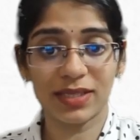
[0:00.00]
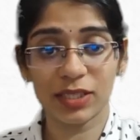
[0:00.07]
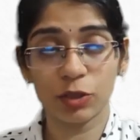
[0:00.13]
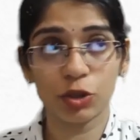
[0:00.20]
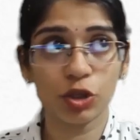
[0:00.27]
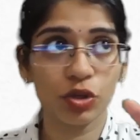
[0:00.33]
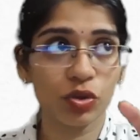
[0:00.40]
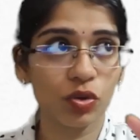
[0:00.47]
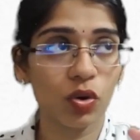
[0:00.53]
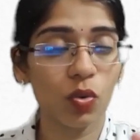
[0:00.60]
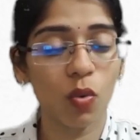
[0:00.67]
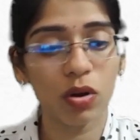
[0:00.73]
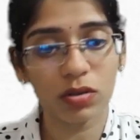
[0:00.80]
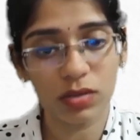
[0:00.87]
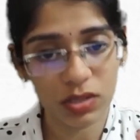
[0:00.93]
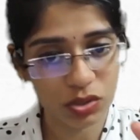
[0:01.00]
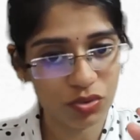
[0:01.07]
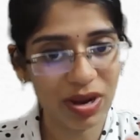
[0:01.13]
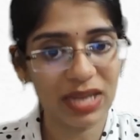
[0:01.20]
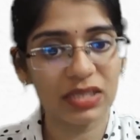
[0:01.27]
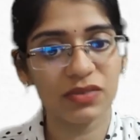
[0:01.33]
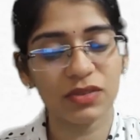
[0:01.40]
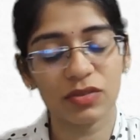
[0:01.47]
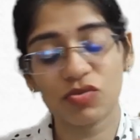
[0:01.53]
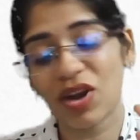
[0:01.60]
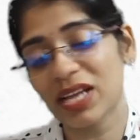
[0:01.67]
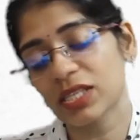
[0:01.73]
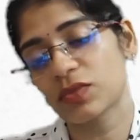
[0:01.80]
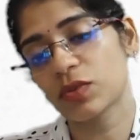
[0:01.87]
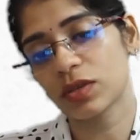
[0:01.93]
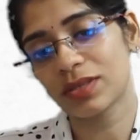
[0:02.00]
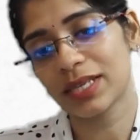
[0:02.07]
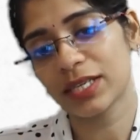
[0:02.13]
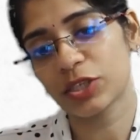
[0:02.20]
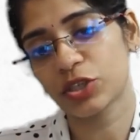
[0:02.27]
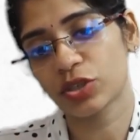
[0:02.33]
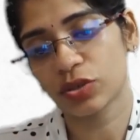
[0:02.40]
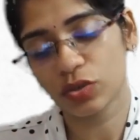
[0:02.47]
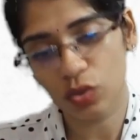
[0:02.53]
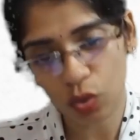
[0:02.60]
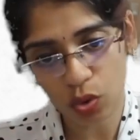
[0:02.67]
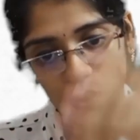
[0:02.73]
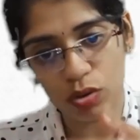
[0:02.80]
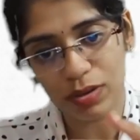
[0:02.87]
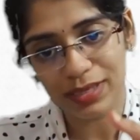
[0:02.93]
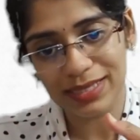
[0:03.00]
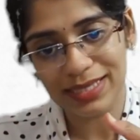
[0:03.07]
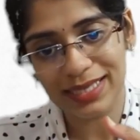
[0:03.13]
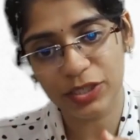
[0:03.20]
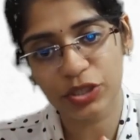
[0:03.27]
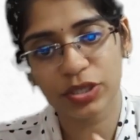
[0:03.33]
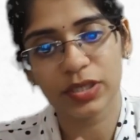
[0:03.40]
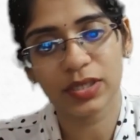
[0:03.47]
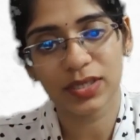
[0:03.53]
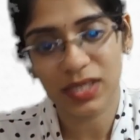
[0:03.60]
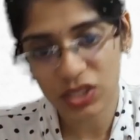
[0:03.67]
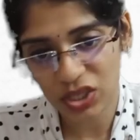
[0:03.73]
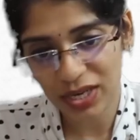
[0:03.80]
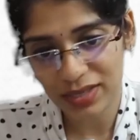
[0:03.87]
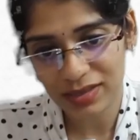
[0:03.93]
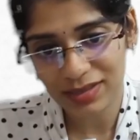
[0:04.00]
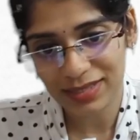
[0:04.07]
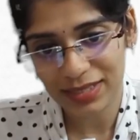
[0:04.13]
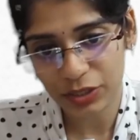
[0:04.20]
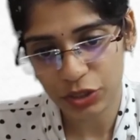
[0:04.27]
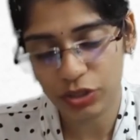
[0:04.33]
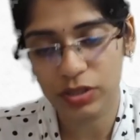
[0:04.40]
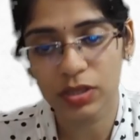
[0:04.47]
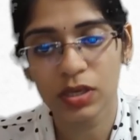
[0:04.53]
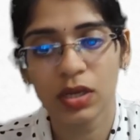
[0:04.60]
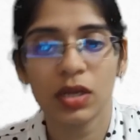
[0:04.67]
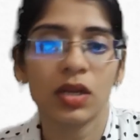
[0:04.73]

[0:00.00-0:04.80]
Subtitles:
see, you should know what is transverse section, coronal section, sagittal section.